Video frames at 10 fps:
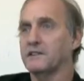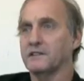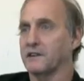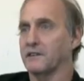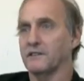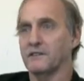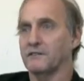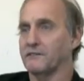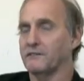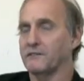So
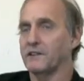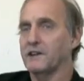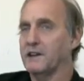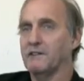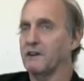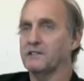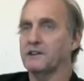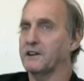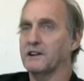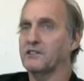he
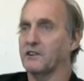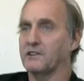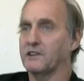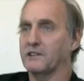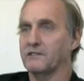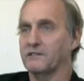wasn't a nice person.